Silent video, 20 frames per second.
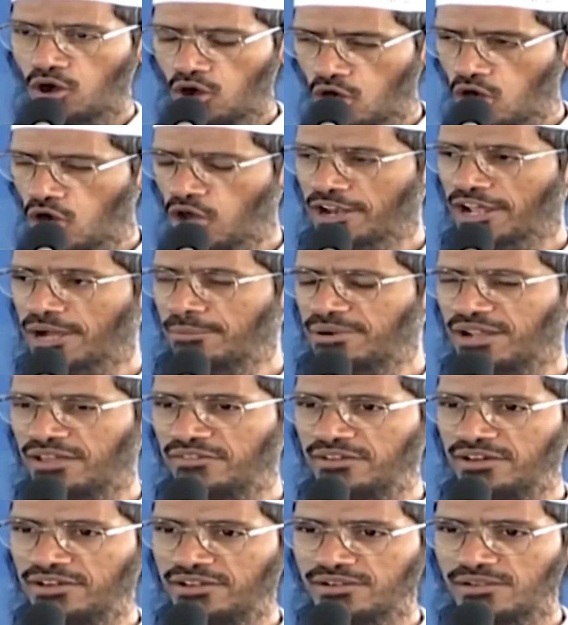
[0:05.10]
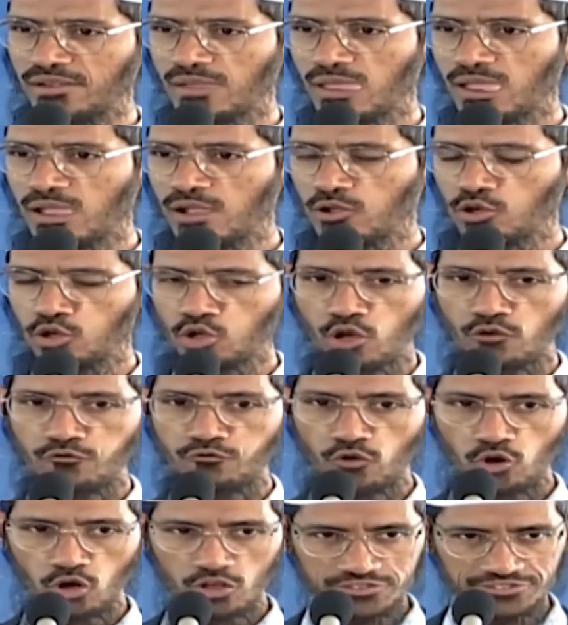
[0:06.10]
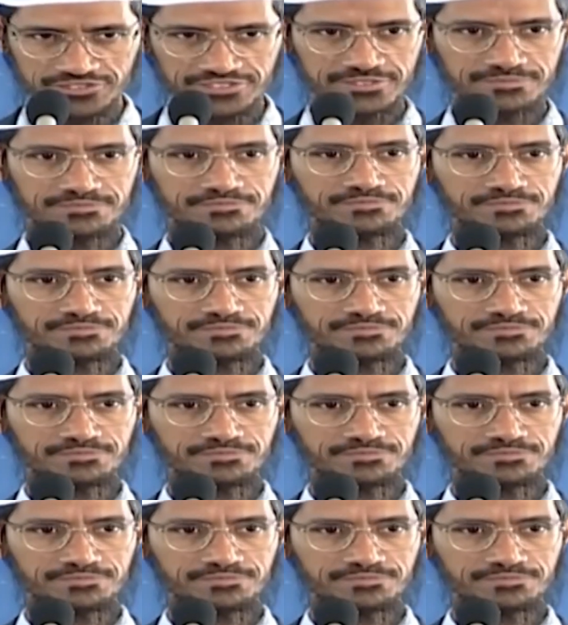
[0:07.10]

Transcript: or a brother force